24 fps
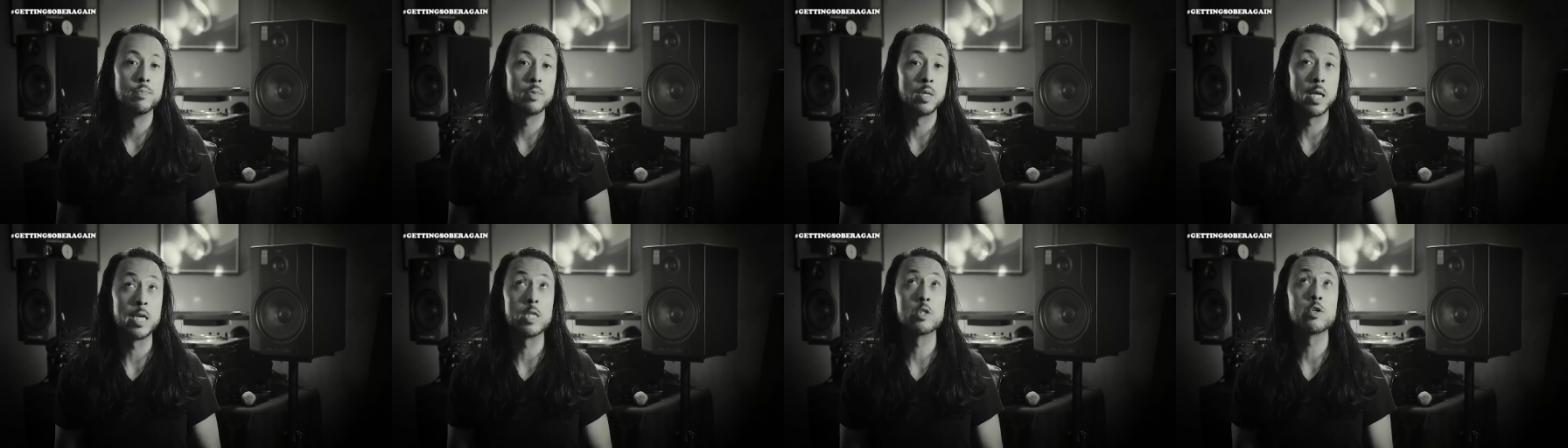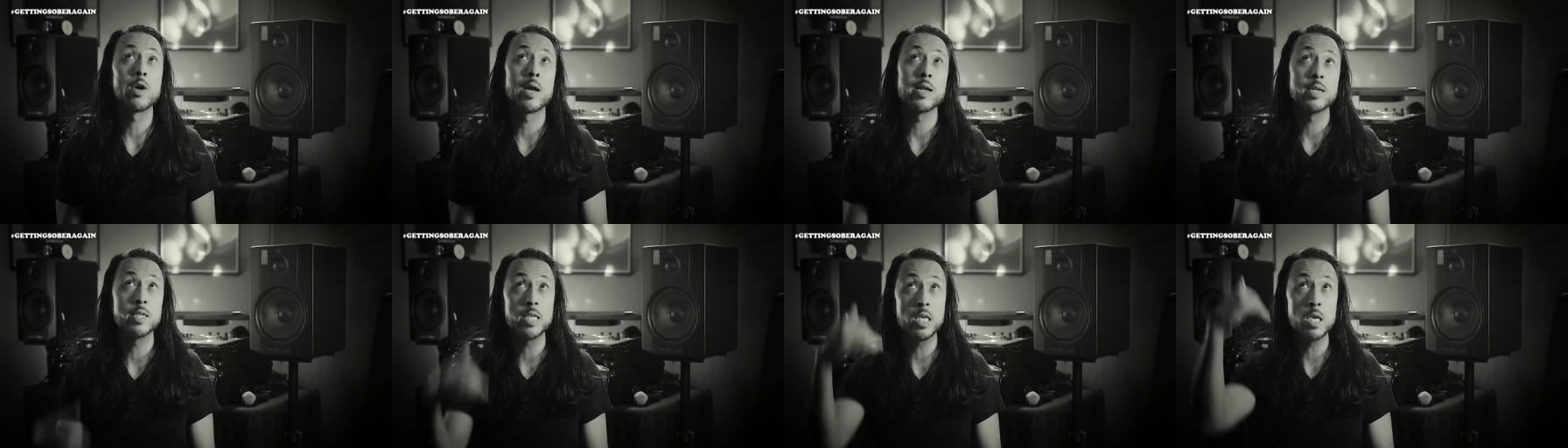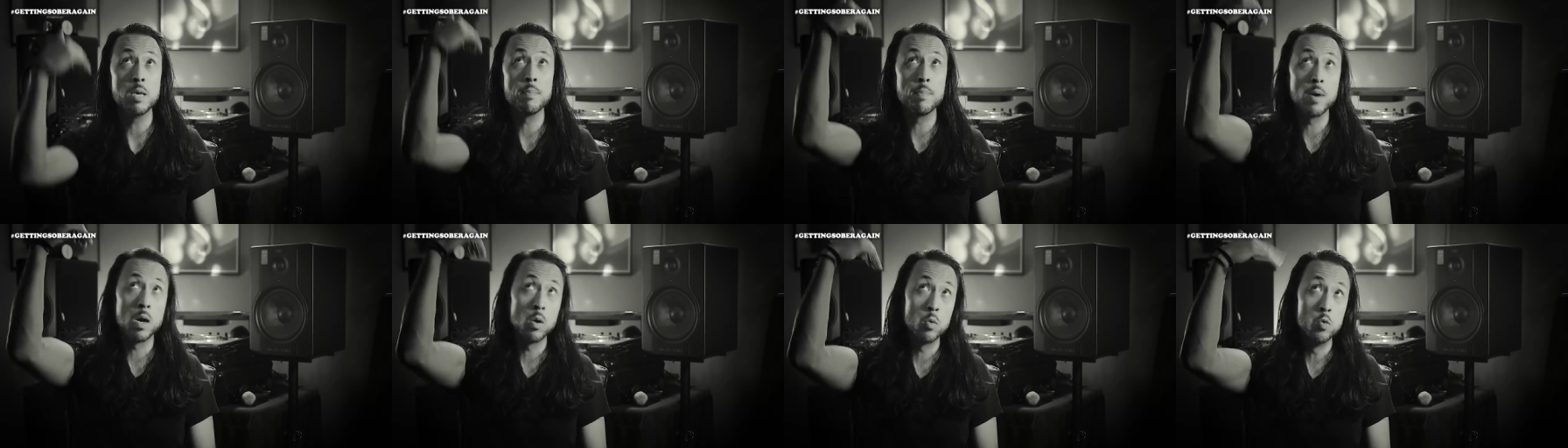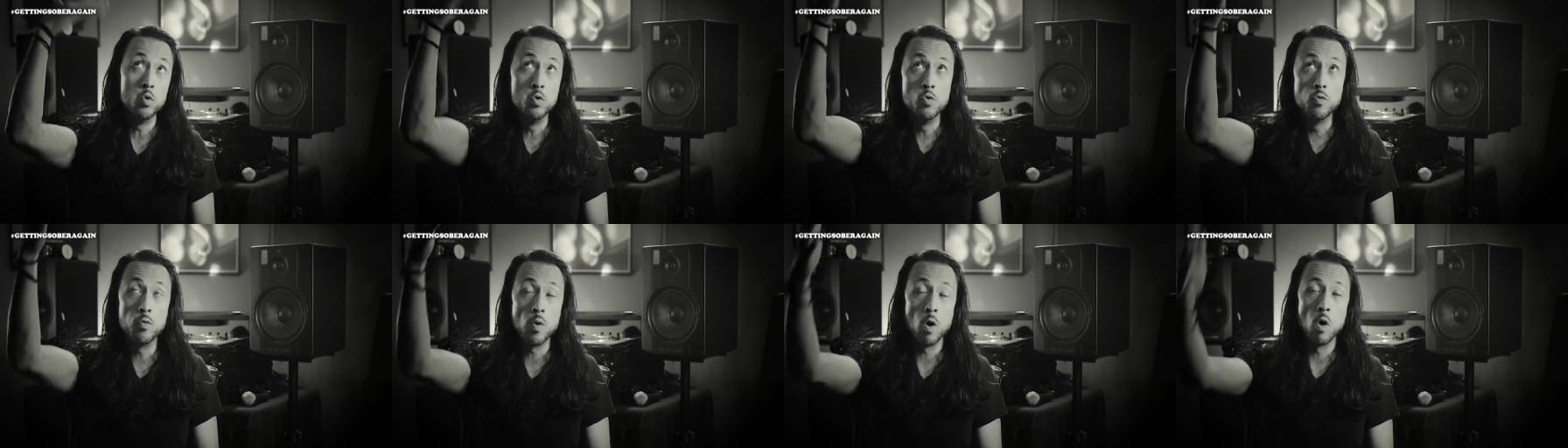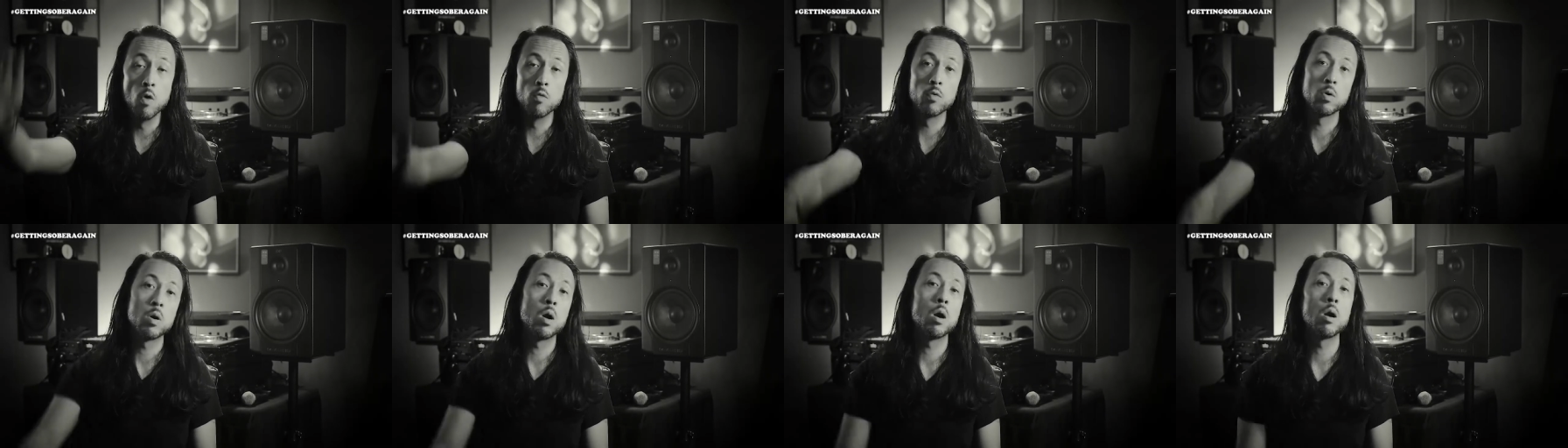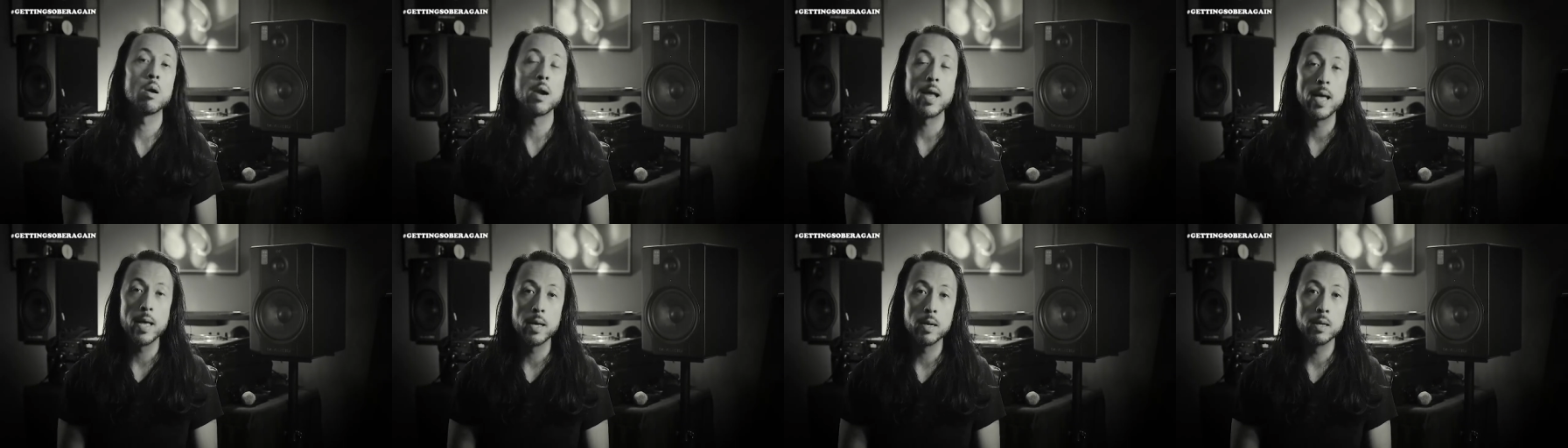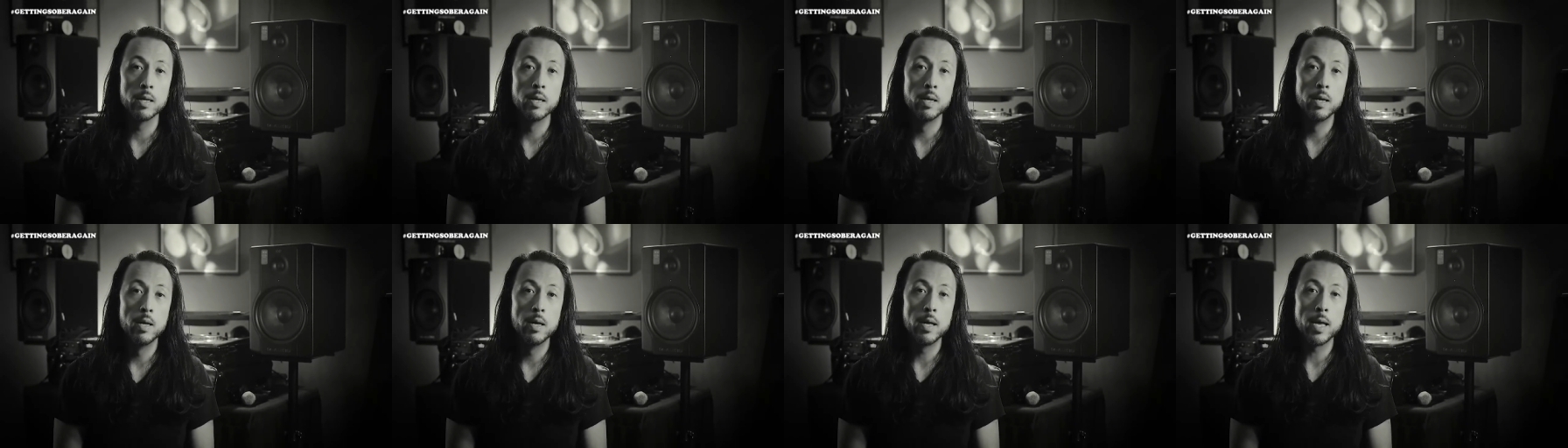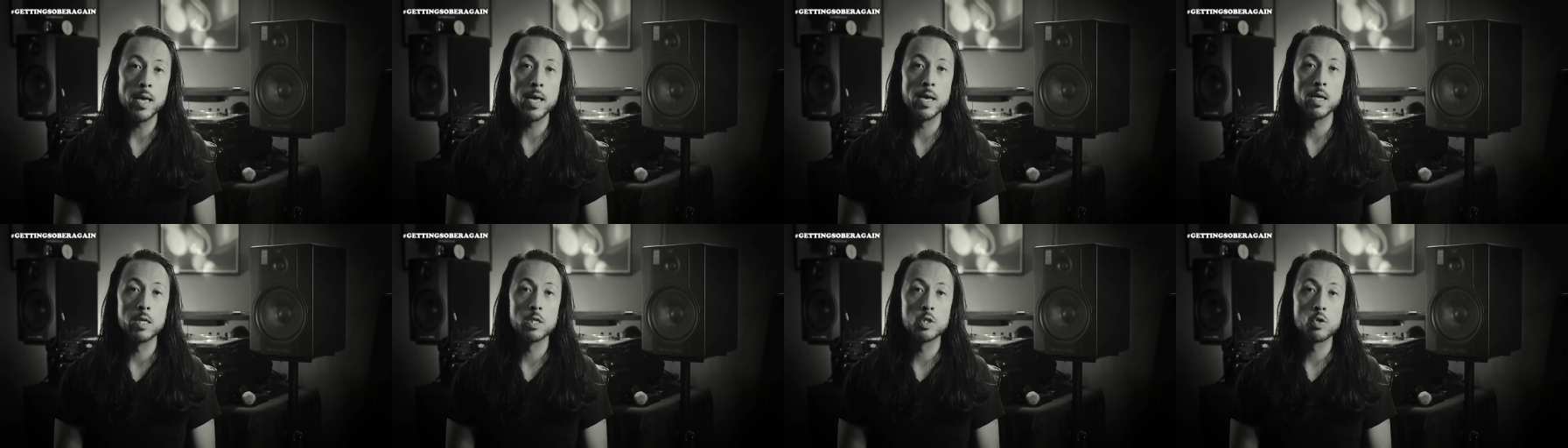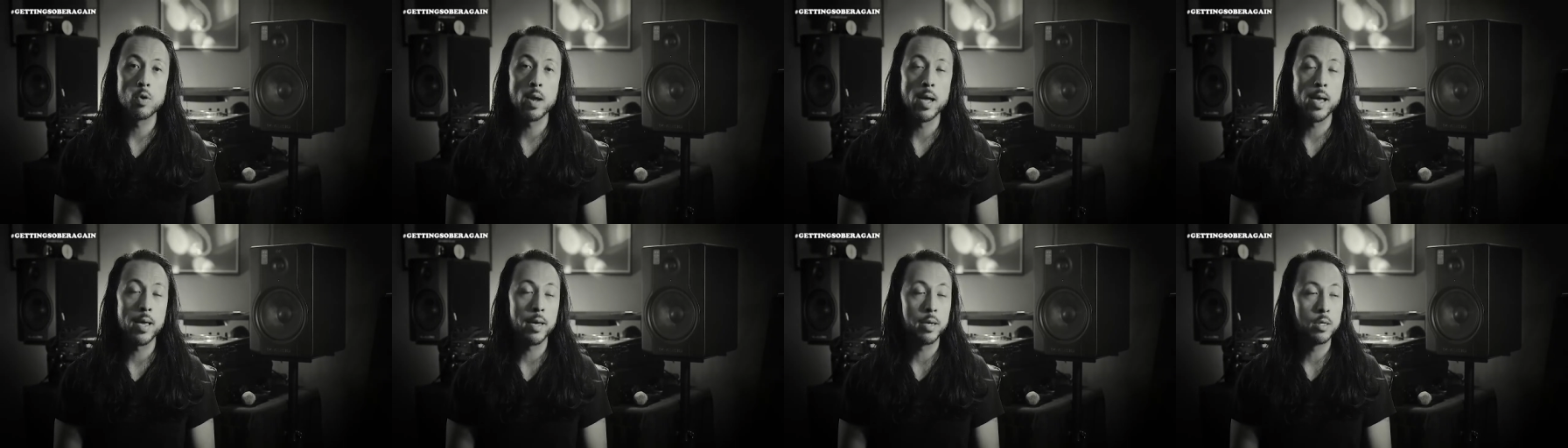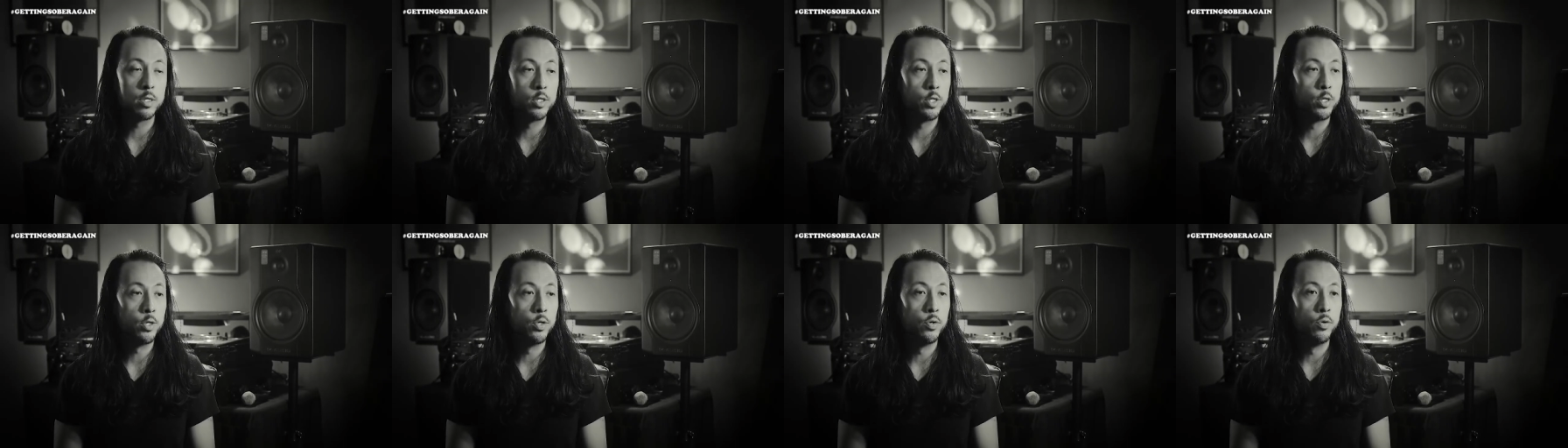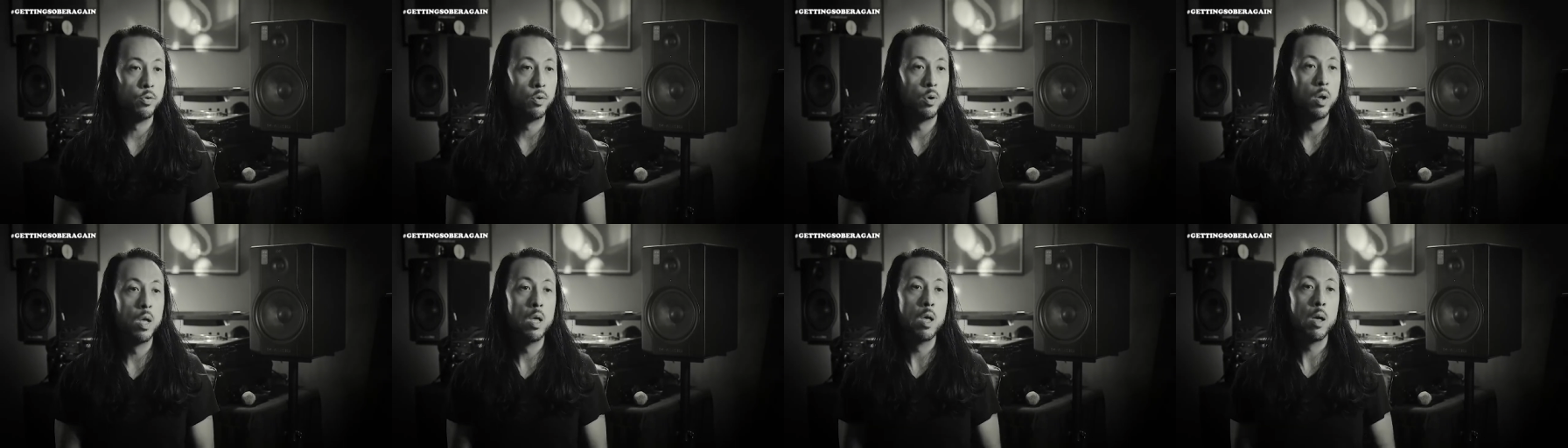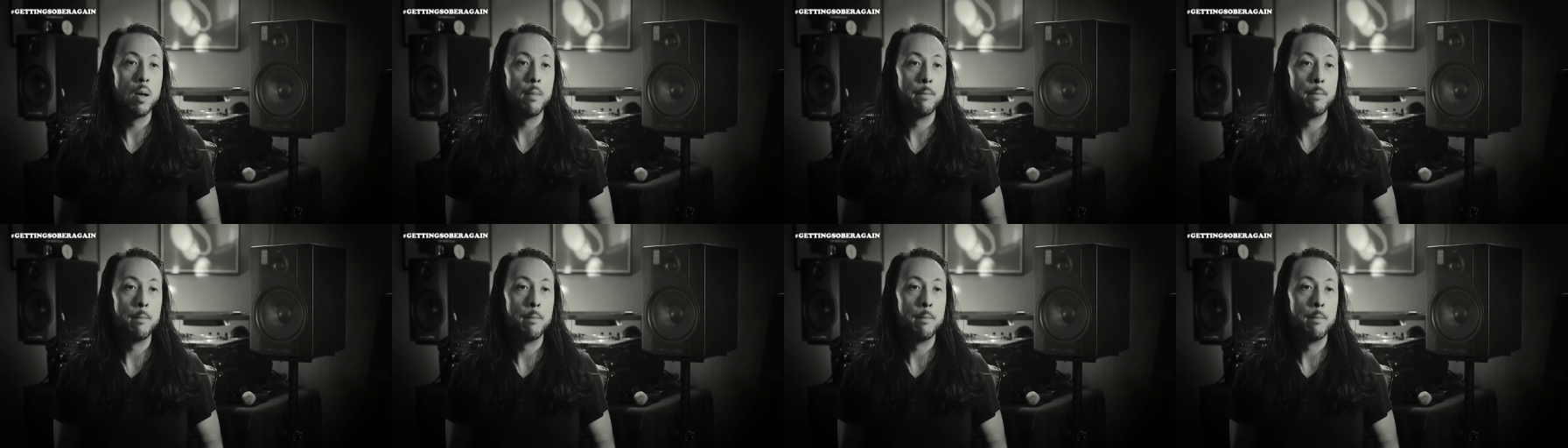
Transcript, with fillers: like trying to keep a roof over our head and trying to